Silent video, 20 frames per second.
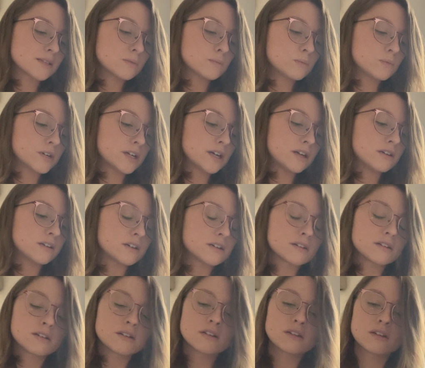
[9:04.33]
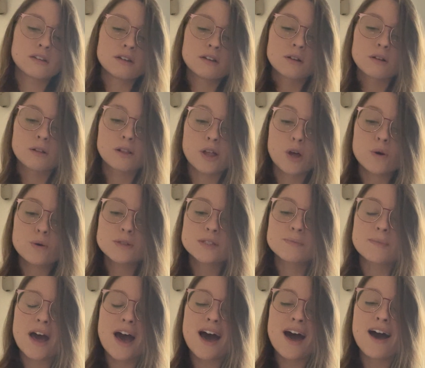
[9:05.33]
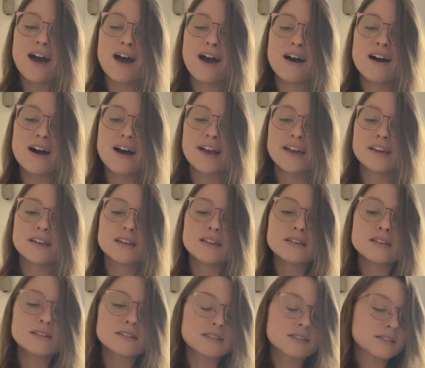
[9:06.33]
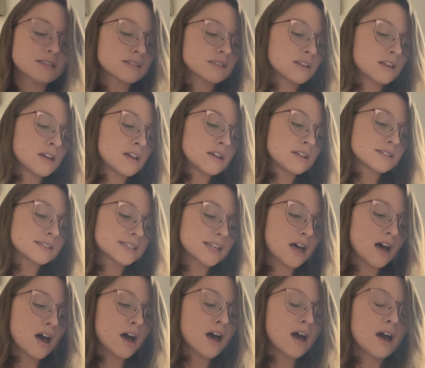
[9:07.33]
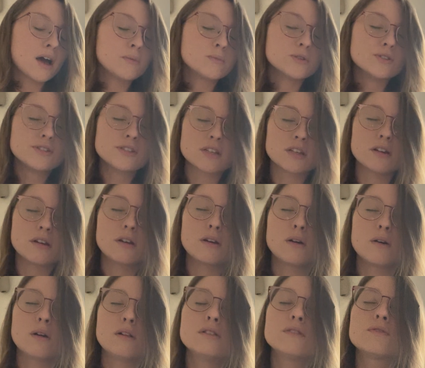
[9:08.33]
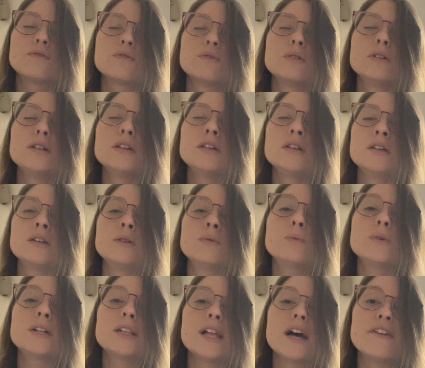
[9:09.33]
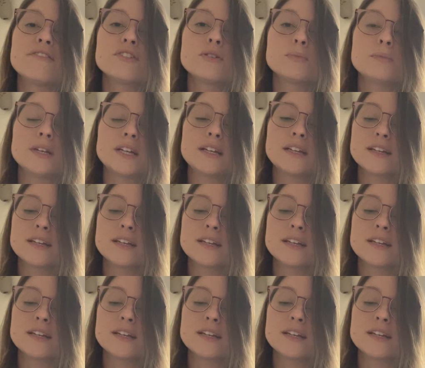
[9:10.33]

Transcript: somewhere to close my eyes. Time will tell if we will ever meet